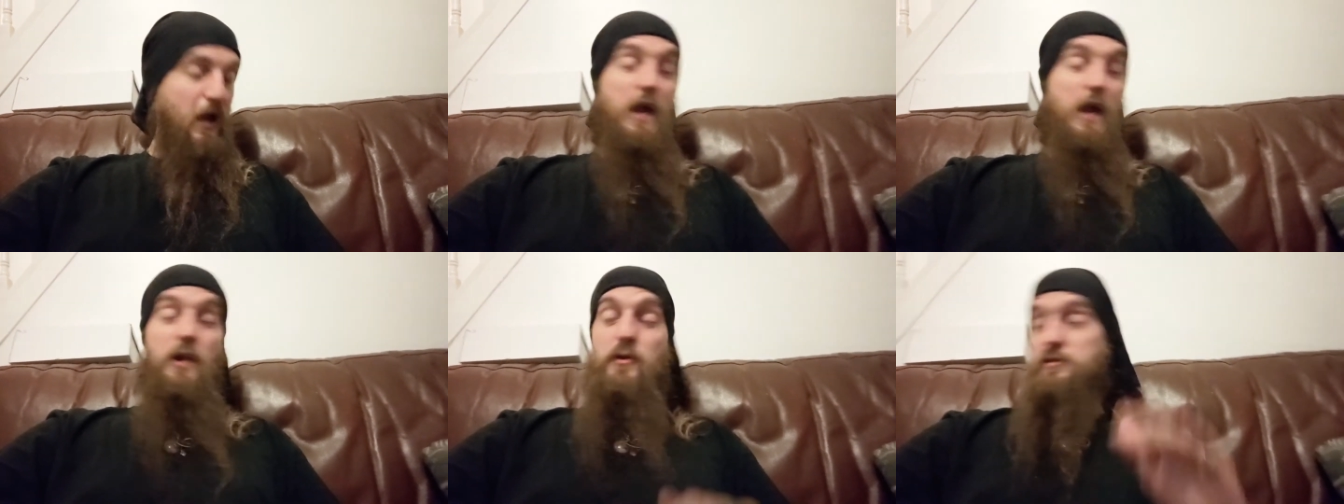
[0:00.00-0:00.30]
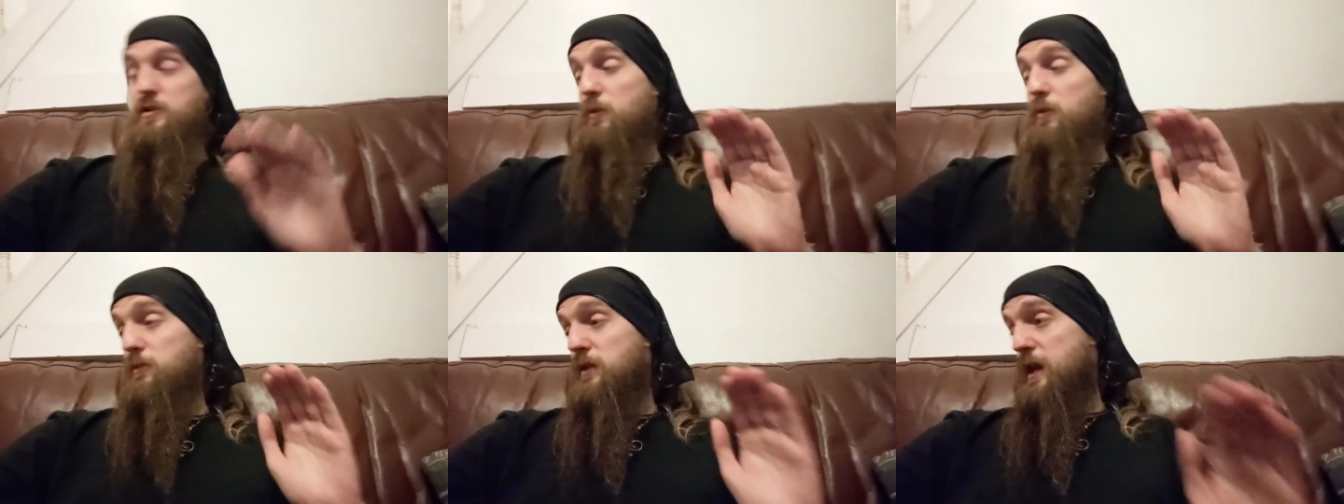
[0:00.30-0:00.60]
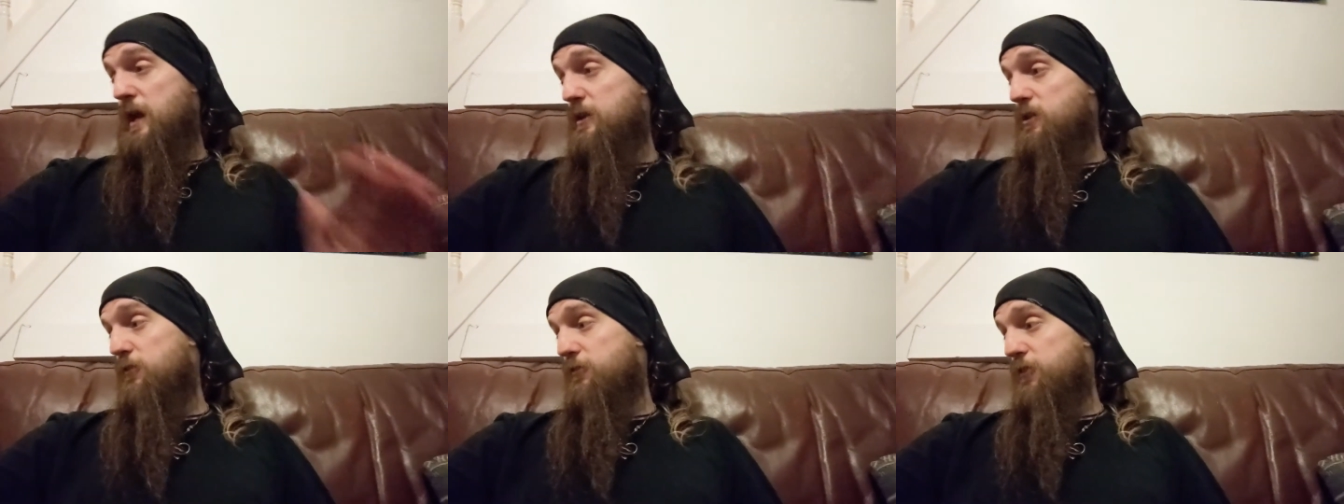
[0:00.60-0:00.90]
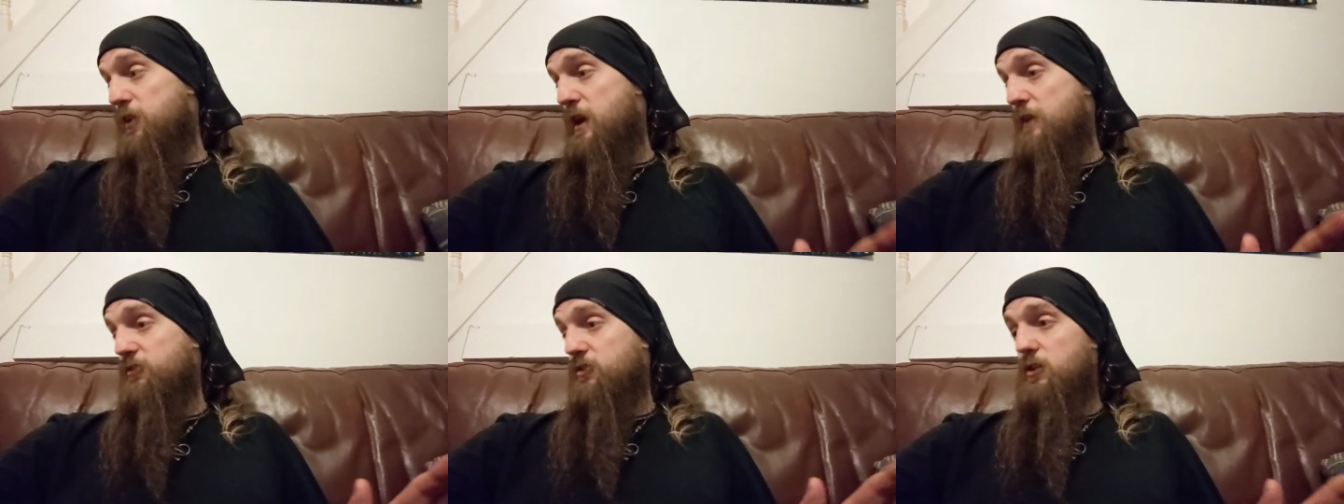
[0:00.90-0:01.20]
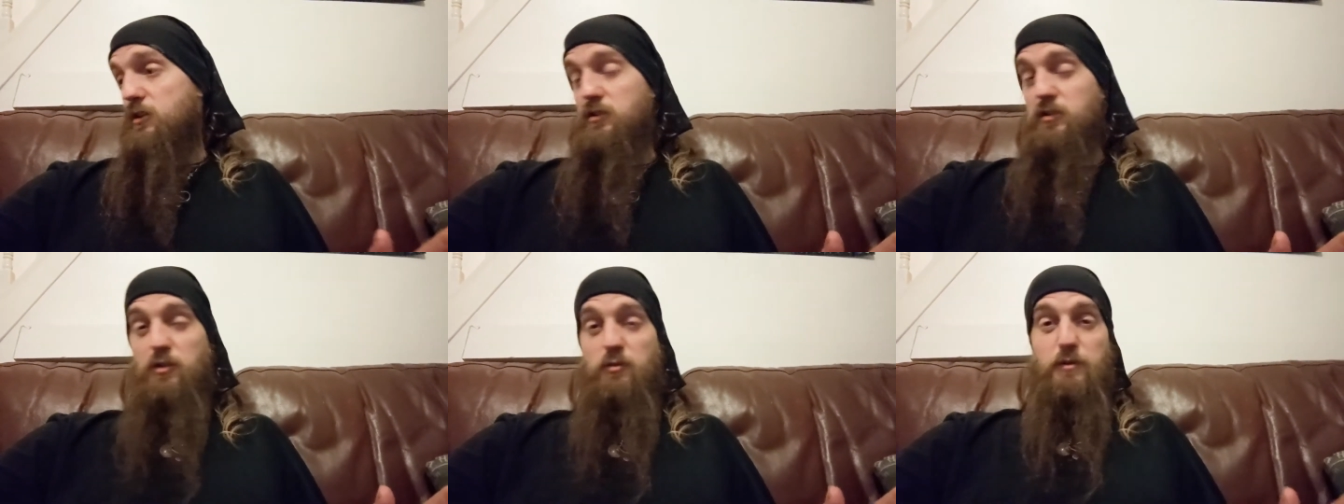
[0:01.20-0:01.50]
Anyways, I'm going to head off. I
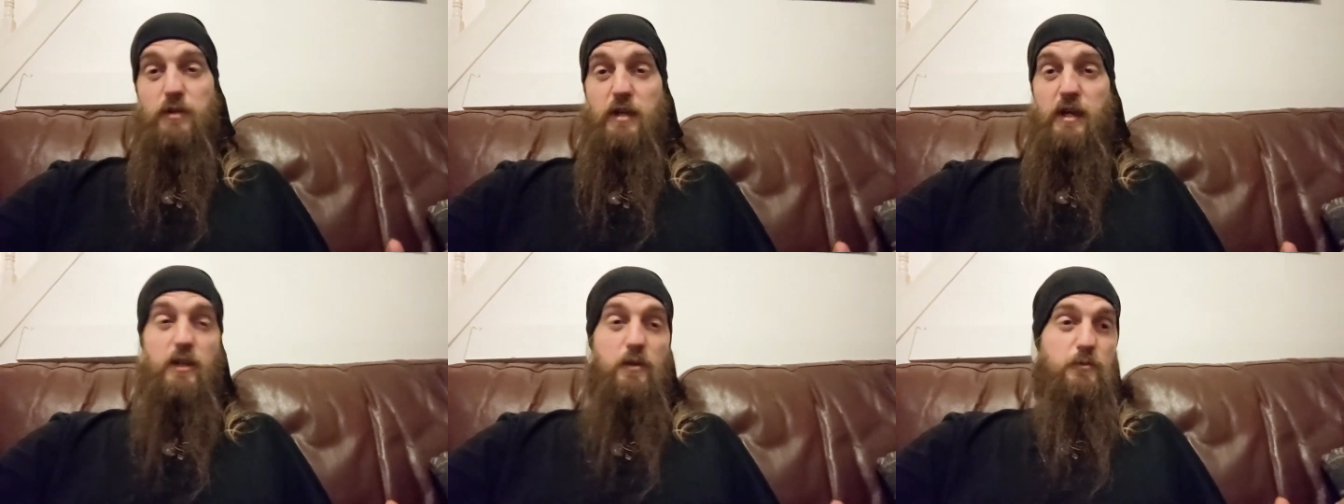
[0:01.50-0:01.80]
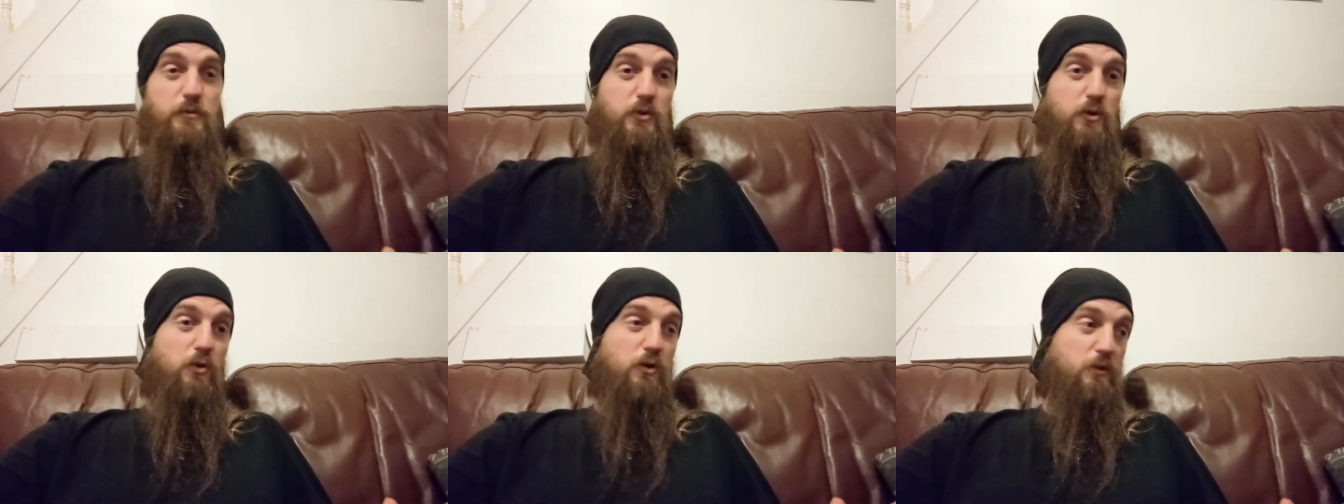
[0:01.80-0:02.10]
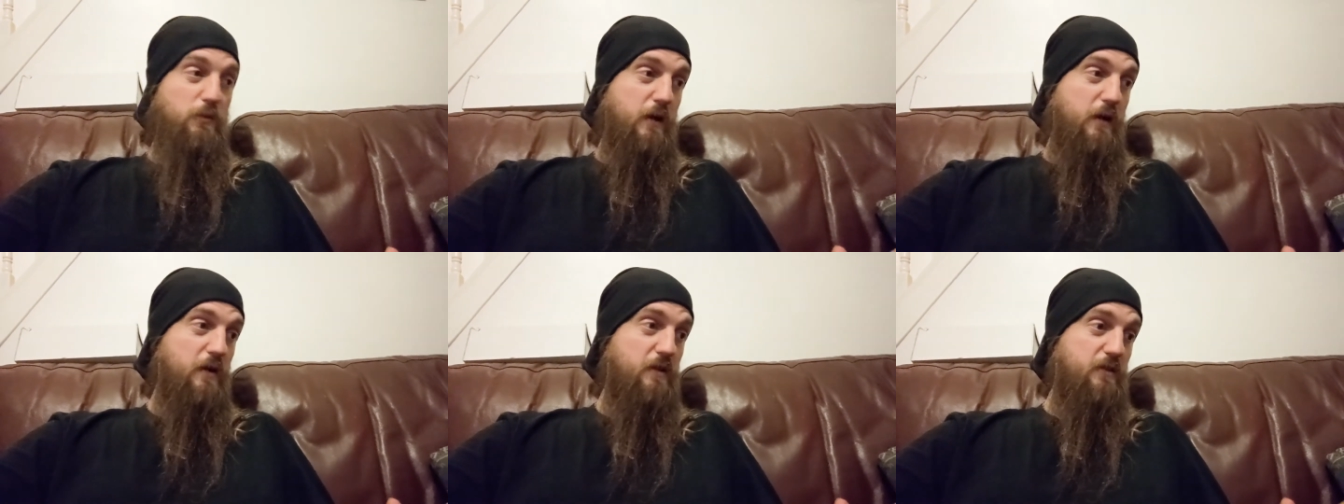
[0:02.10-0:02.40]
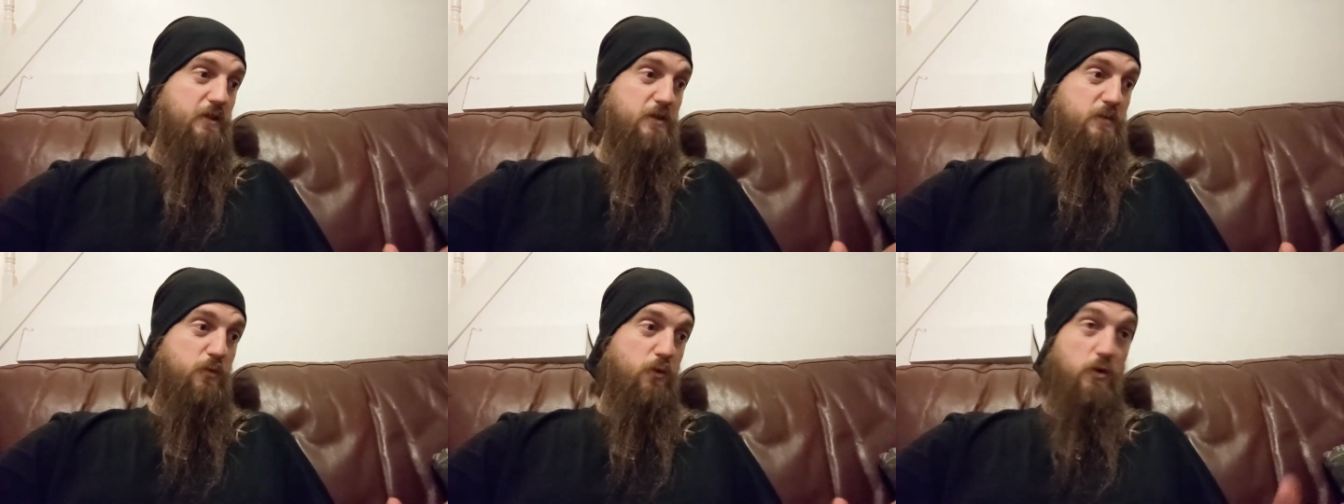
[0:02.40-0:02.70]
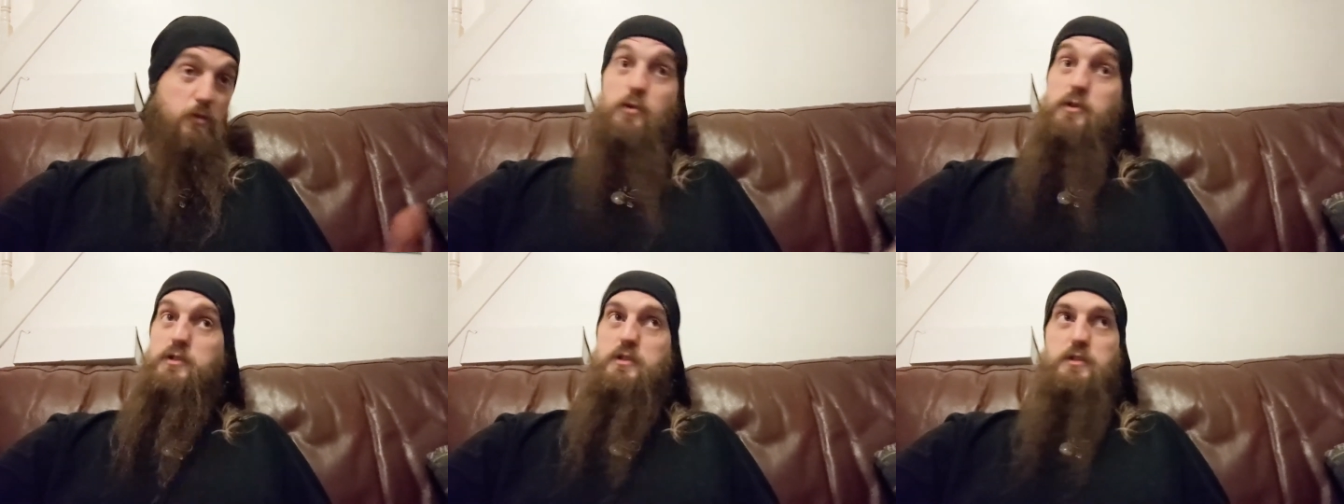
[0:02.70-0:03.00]
haven't got a clue what the hell I'm talking about at this
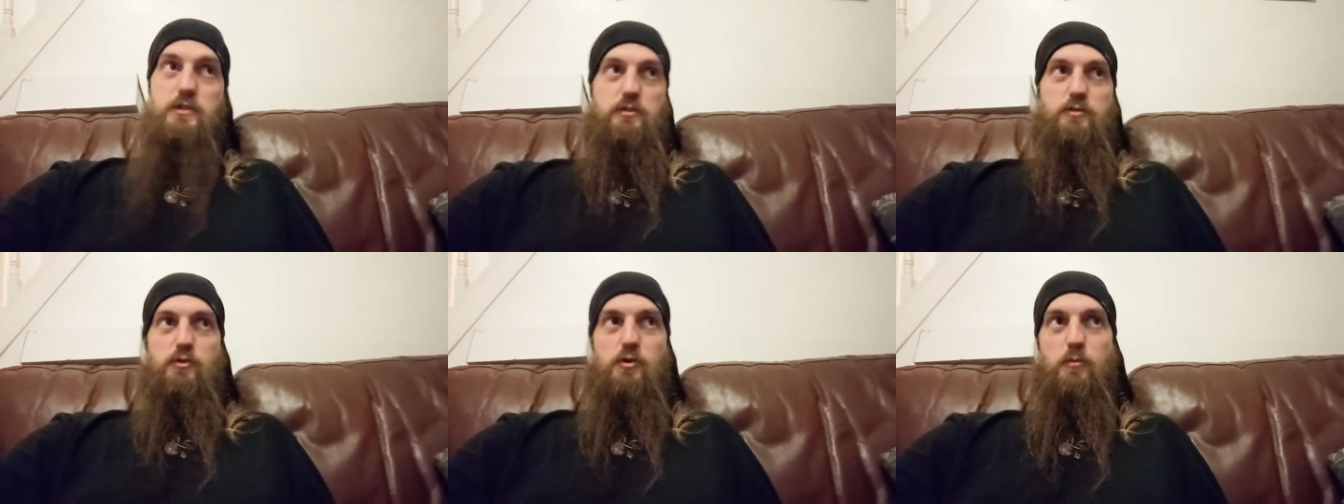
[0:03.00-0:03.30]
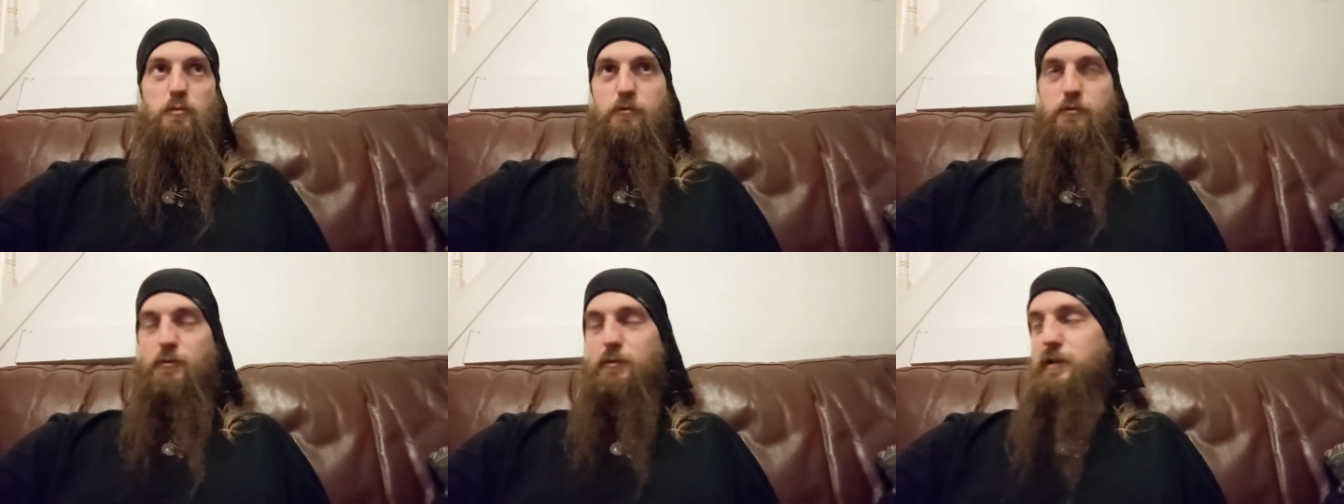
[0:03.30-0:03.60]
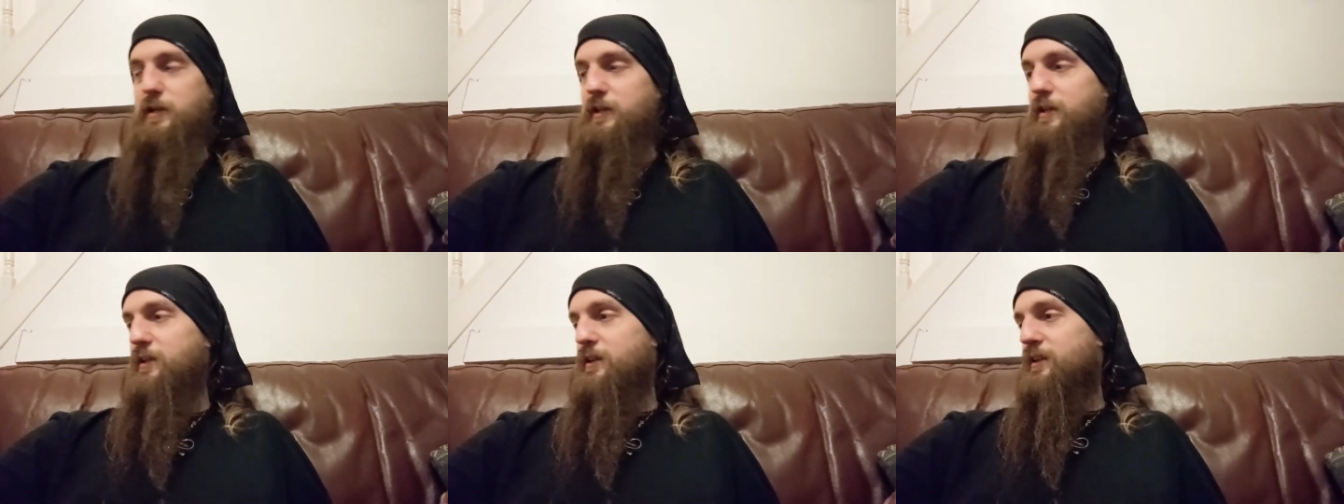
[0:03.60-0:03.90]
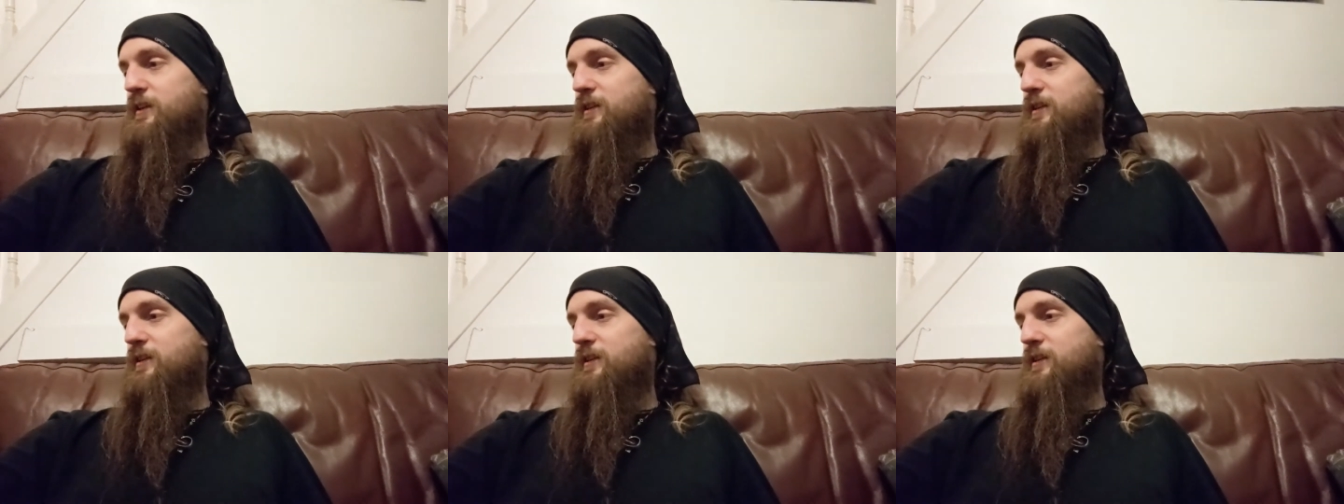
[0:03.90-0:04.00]
point, which is normal for me.